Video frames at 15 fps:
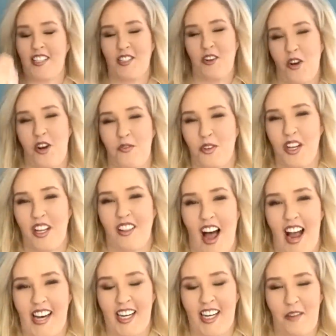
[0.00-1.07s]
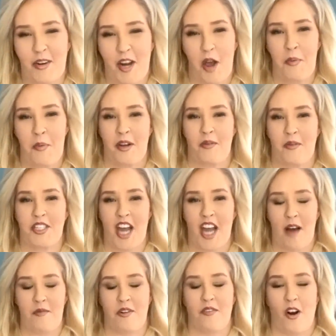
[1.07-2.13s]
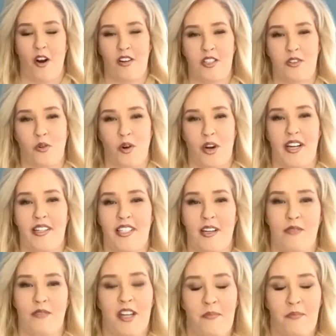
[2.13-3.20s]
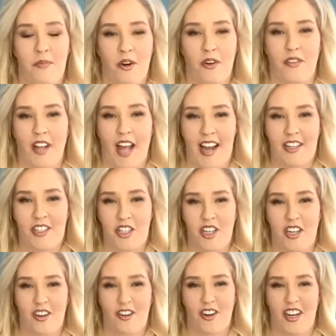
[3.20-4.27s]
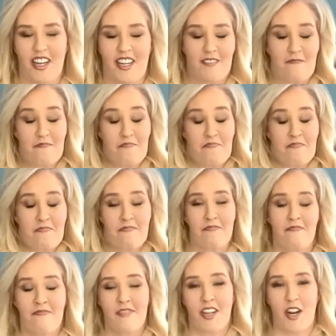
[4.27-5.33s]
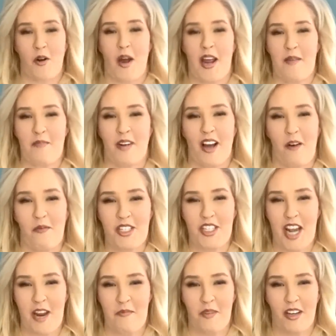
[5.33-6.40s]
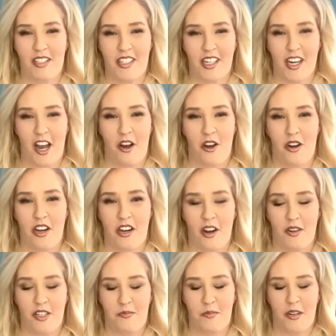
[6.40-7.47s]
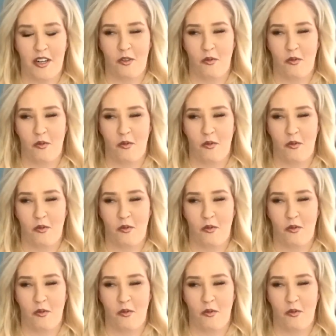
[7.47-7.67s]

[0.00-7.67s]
I started really liking him and opened up the chapter of our story September of last year. And, you know, eight, almost eight months ago, you know, it's been